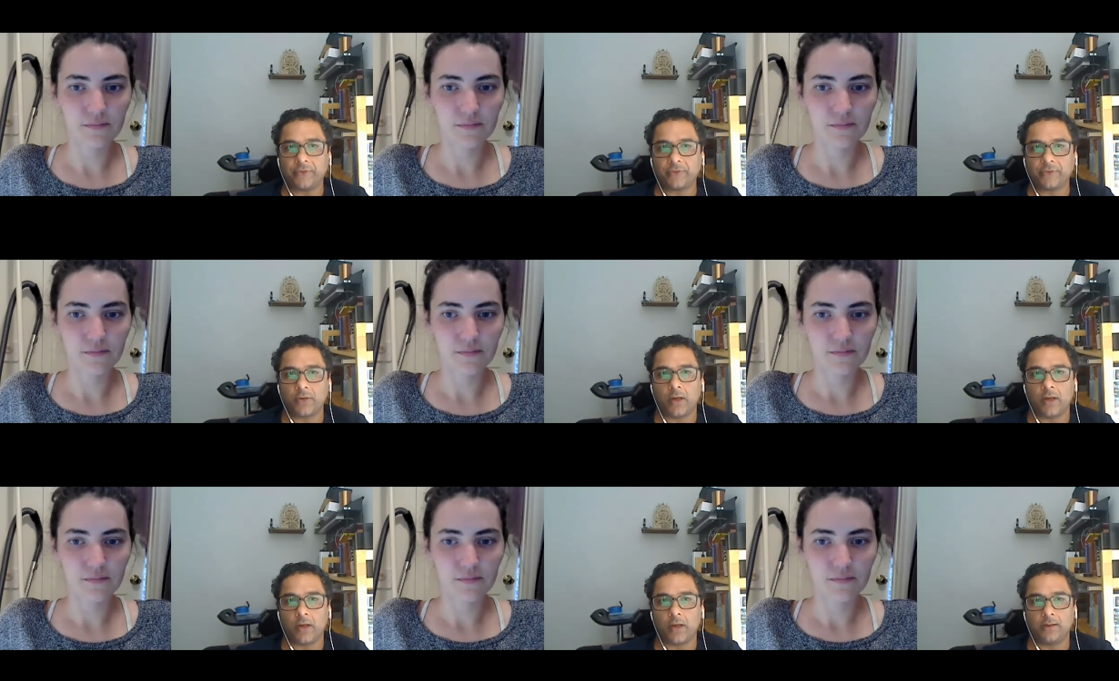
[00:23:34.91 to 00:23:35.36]

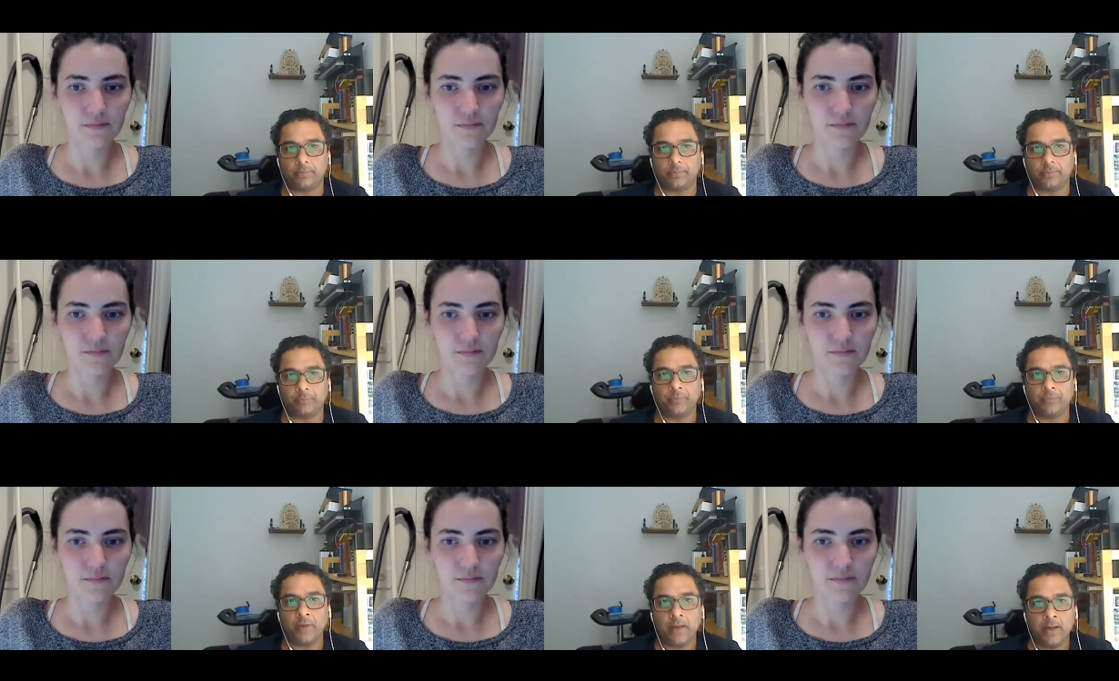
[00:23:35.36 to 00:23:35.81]
Speaker 1: column,
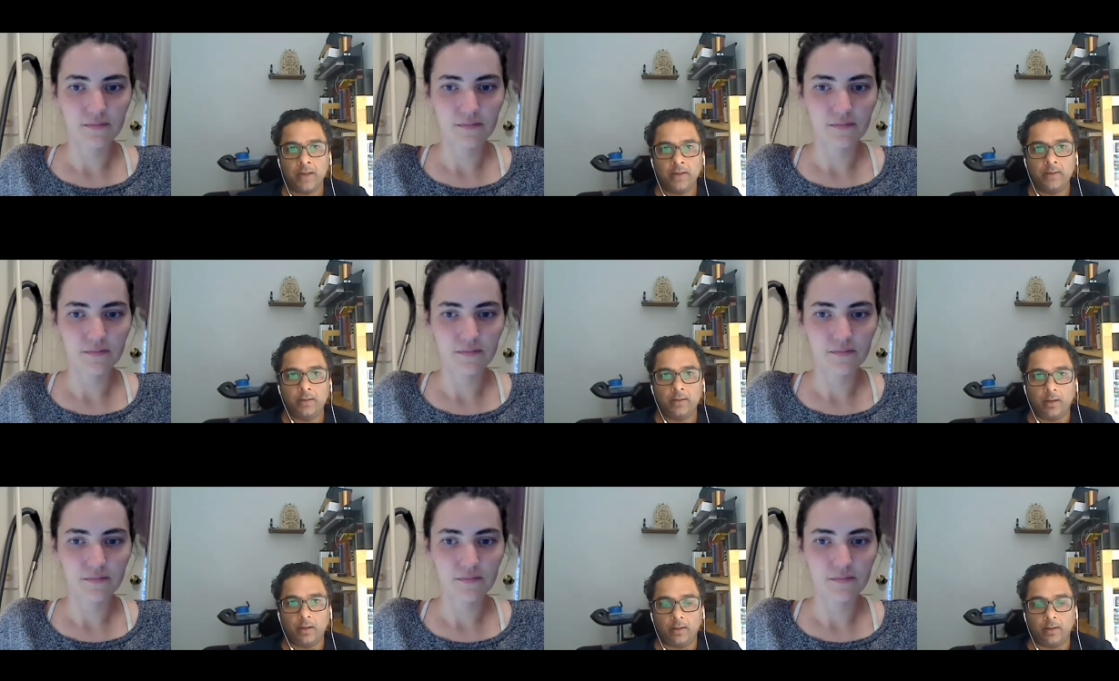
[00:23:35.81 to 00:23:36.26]

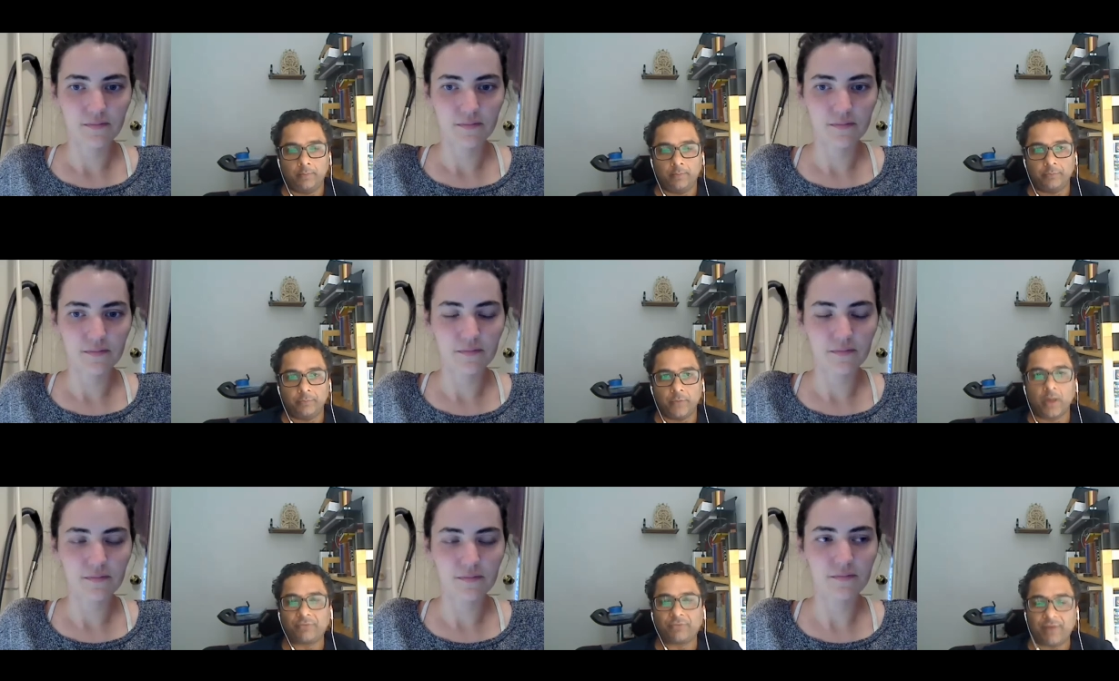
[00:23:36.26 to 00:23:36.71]
uh, not
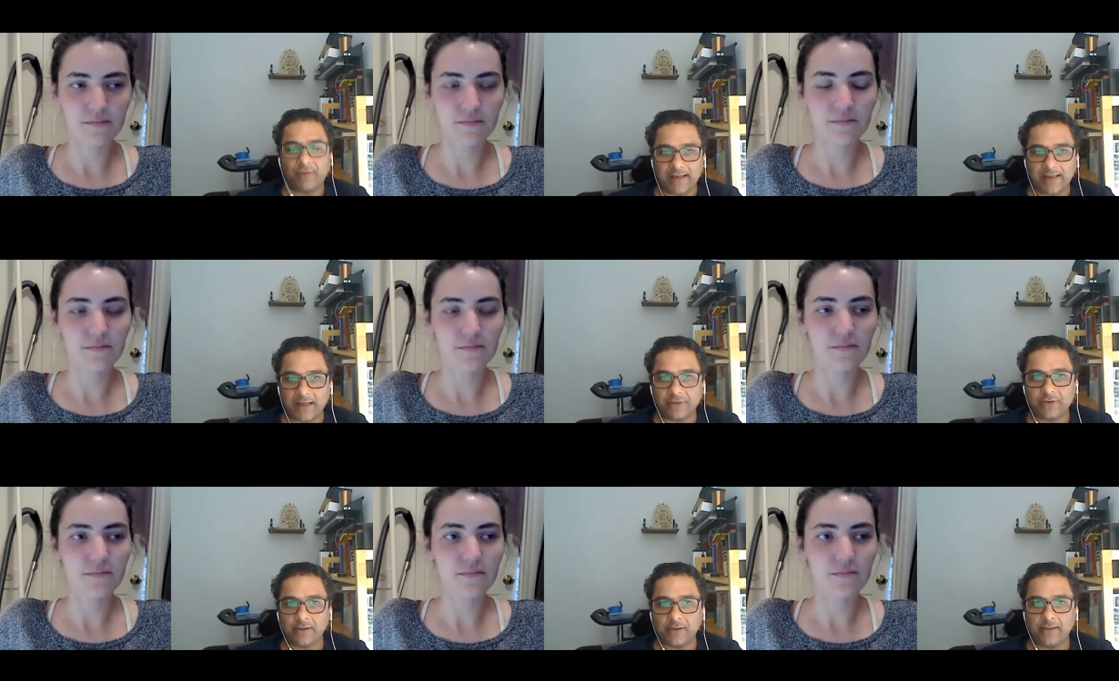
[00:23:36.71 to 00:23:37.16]

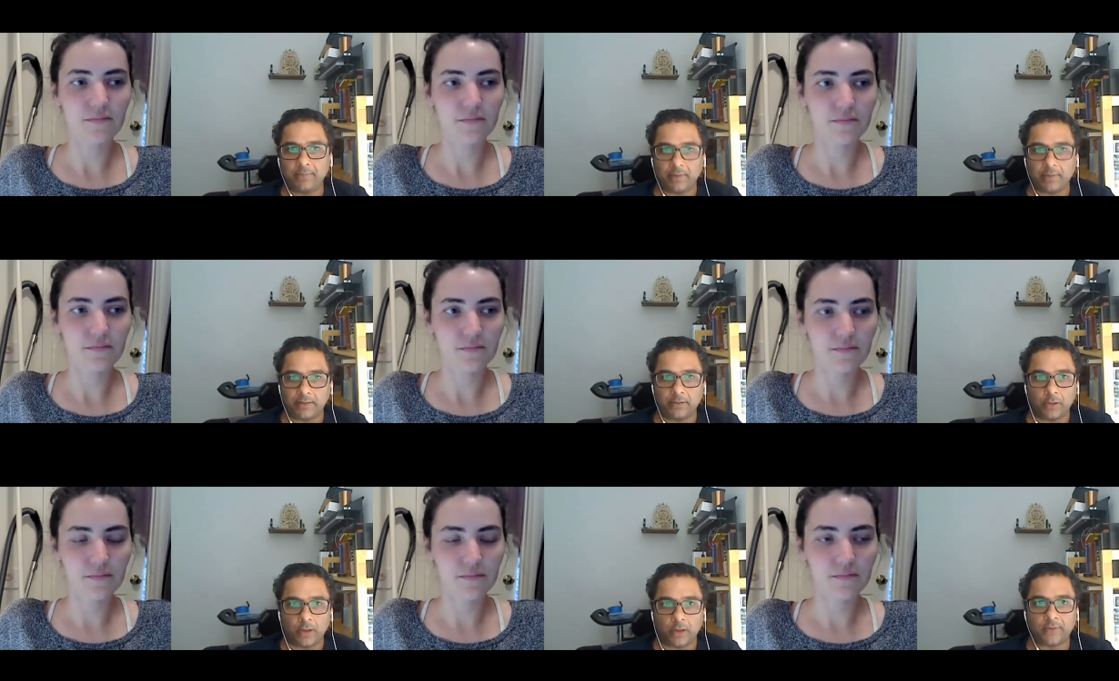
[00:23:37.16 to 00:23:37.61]
financially, but in
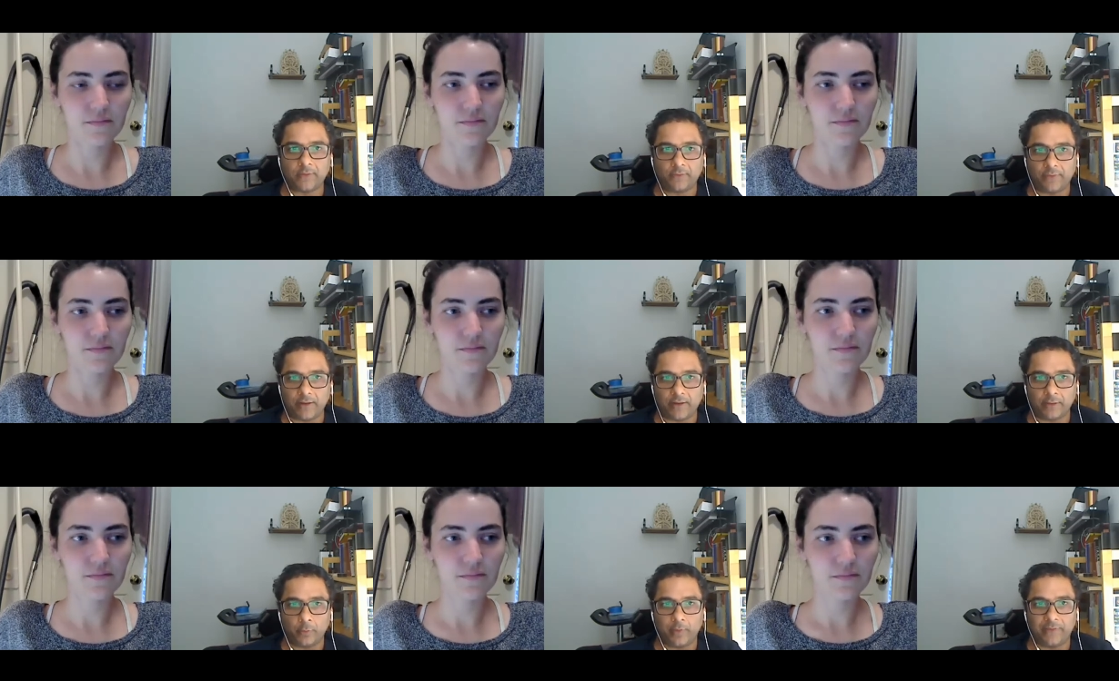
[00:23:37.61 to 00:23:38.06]
lots of other
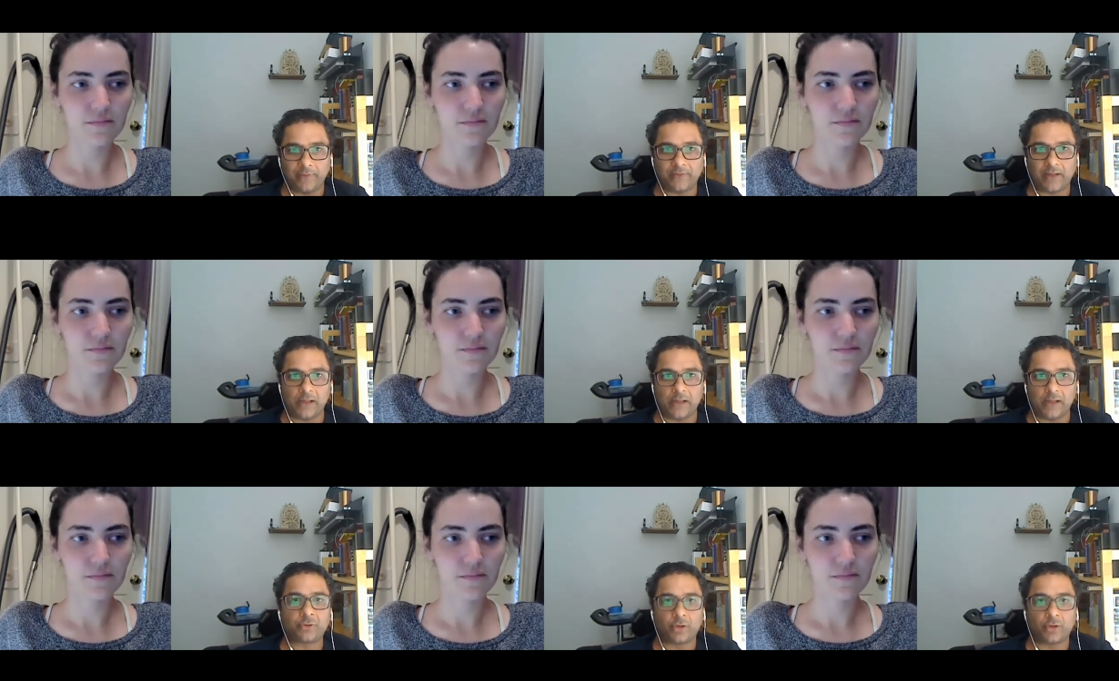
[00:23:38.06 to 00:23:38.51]
ways,
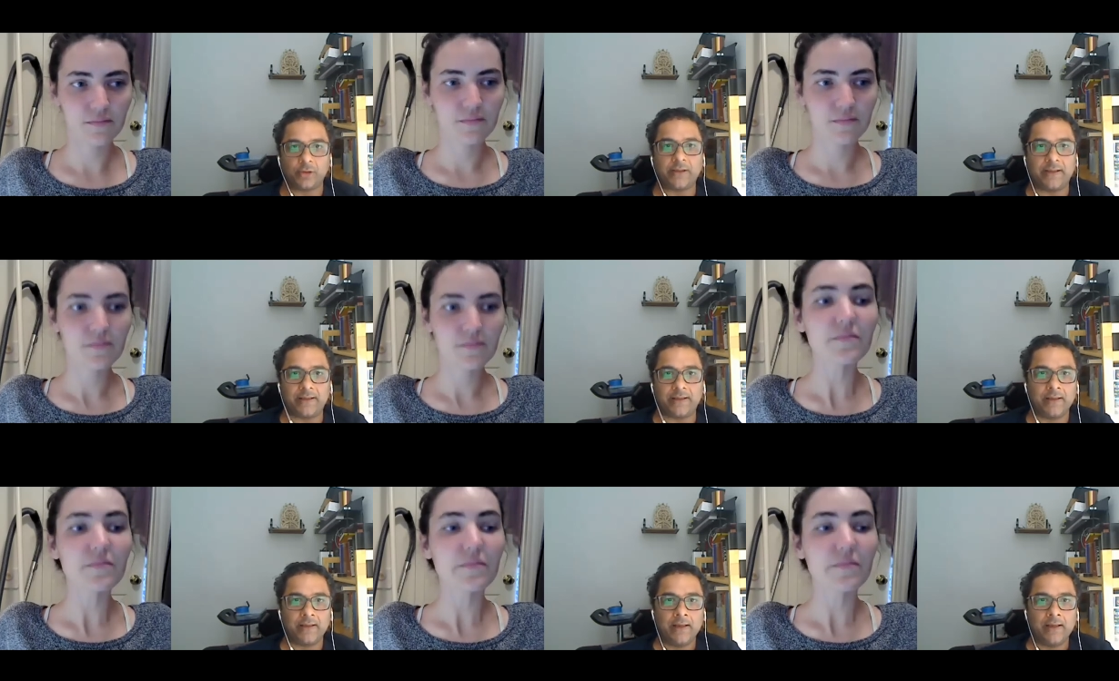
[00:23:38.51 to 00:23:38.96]
culturally,
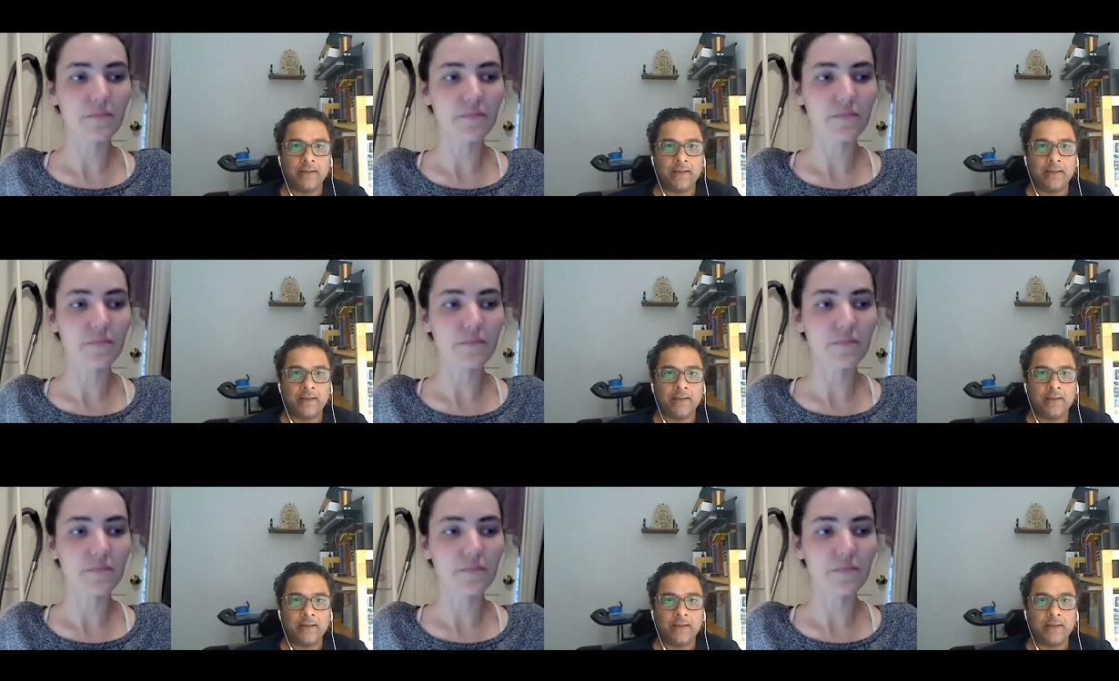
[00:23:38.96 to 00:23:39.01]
